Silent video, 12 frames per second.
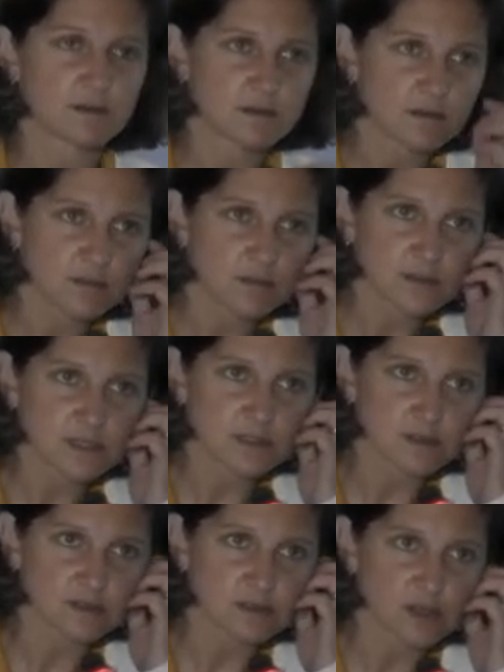
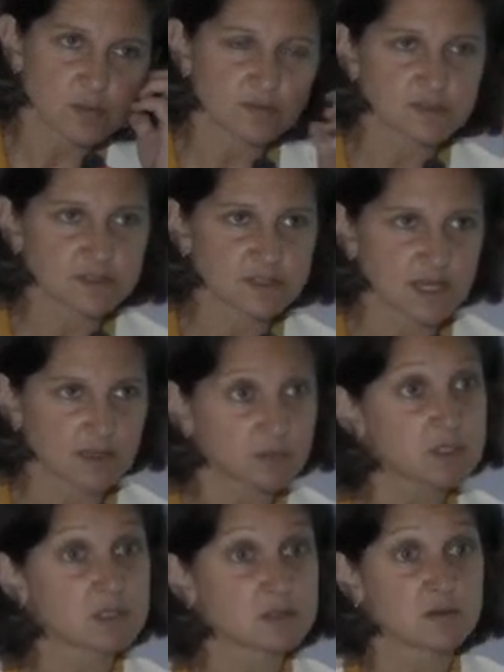with some of the signs
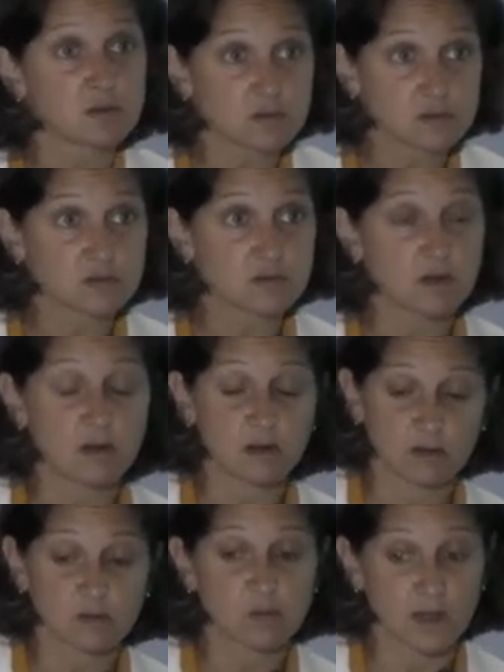which also
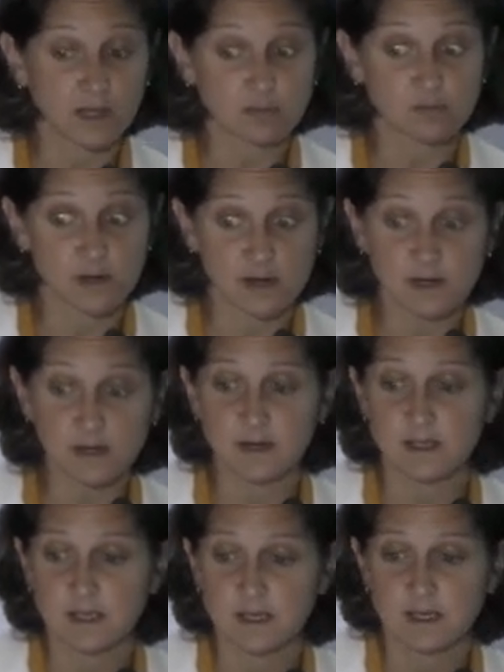are quite rare.
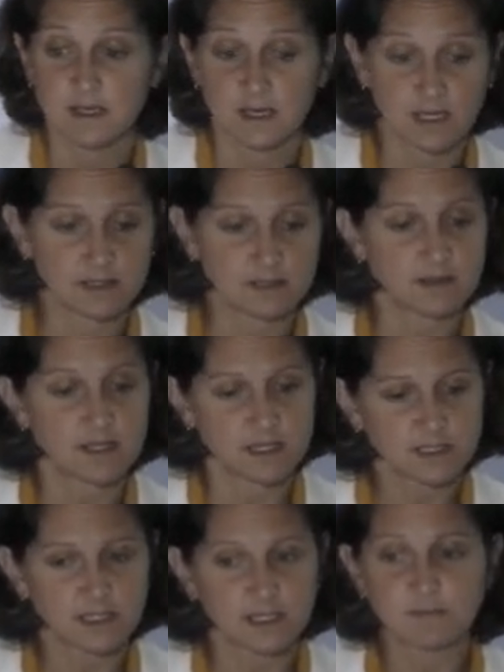And then
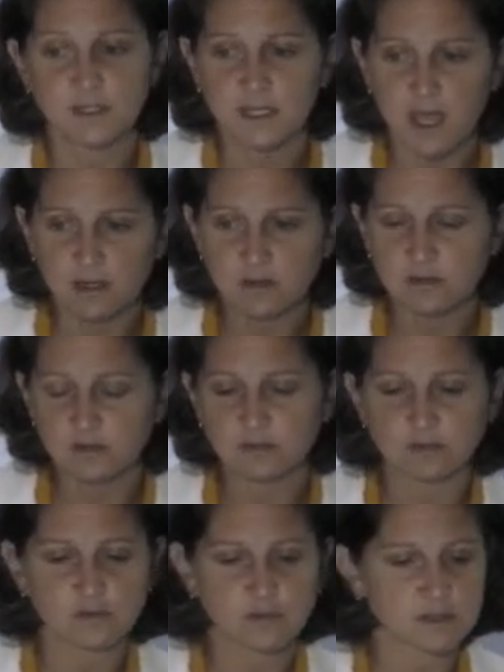it can be diagnosed on
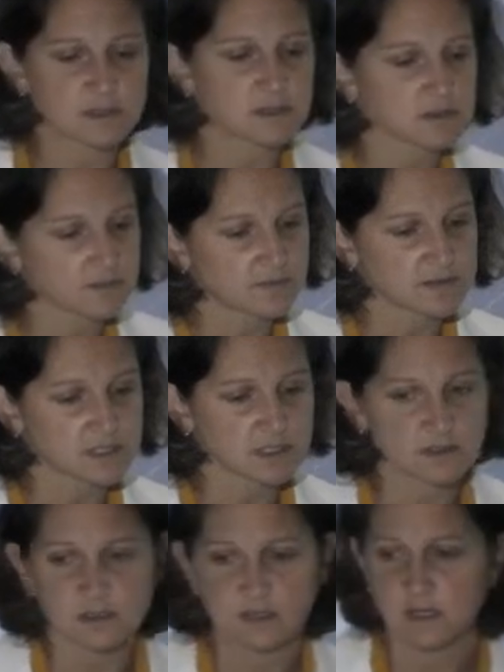
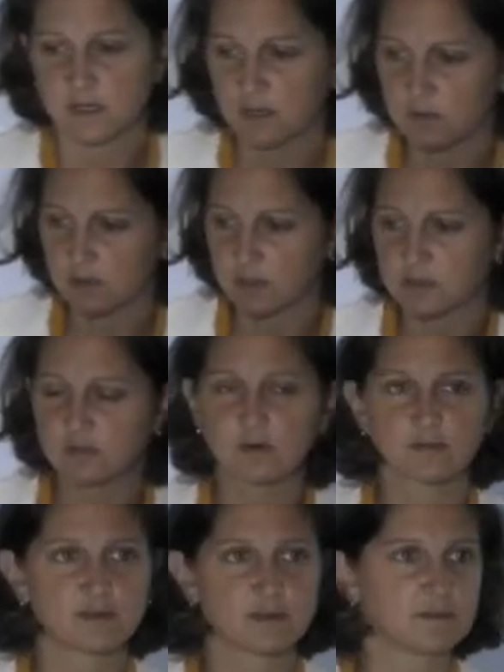transesophageal
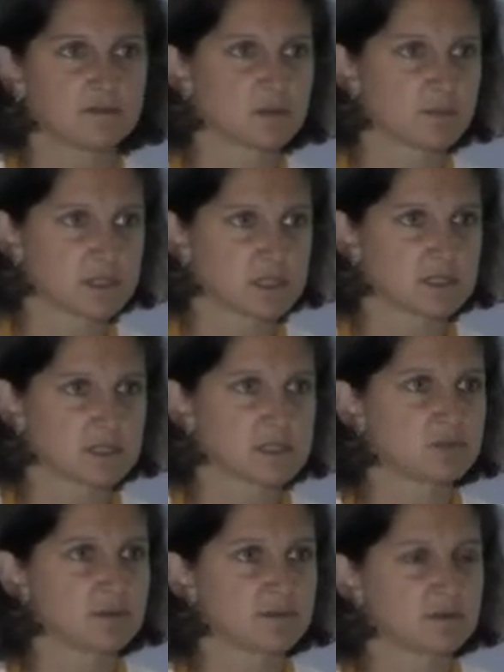echocardiography if your patient is
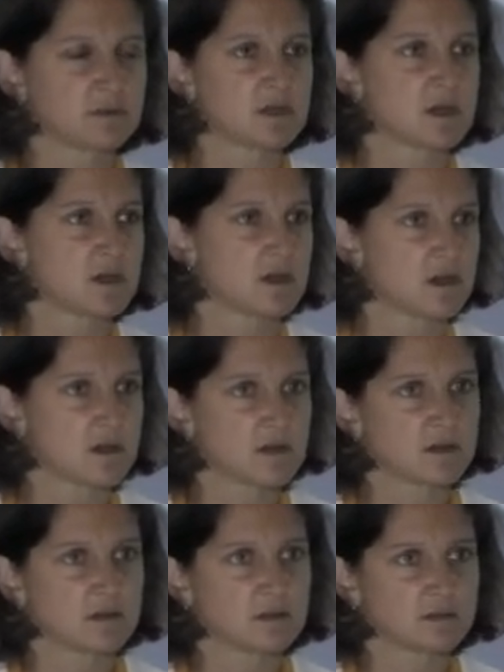driven
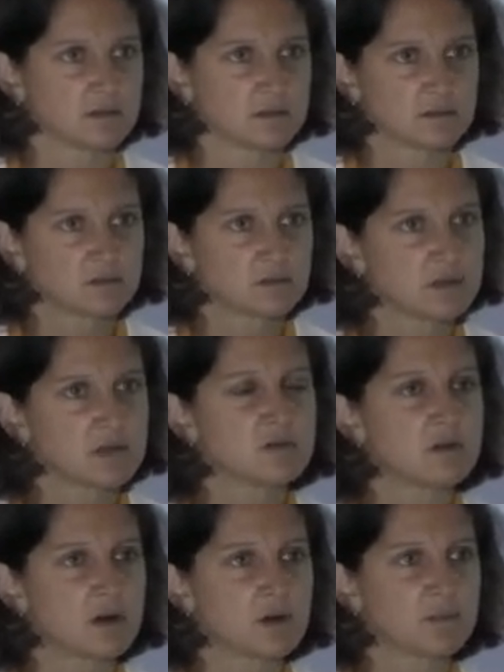to the
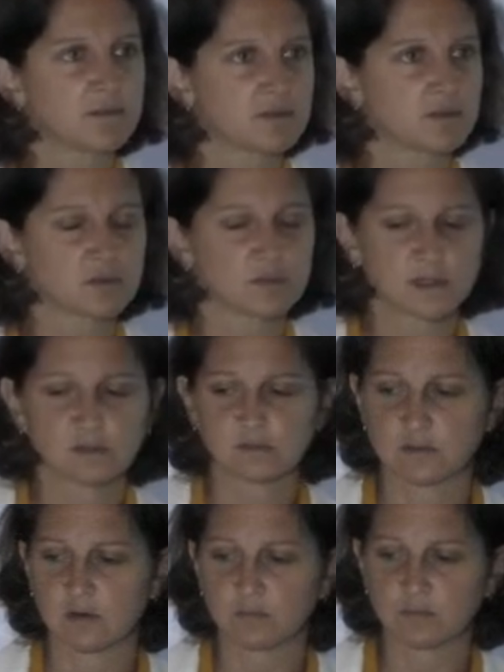OR before going to
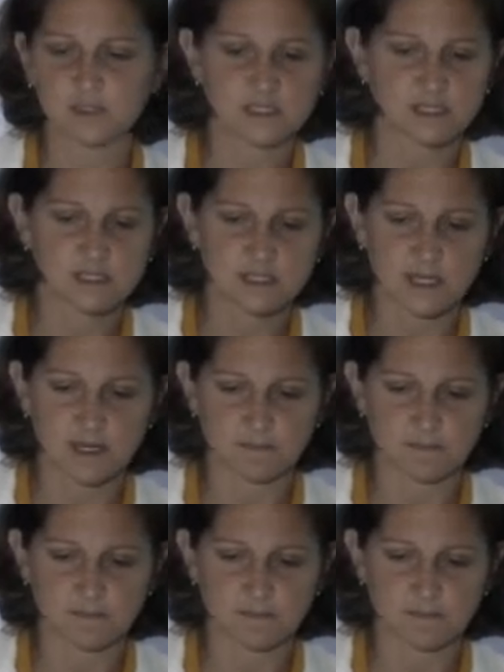the whole-body CT scan.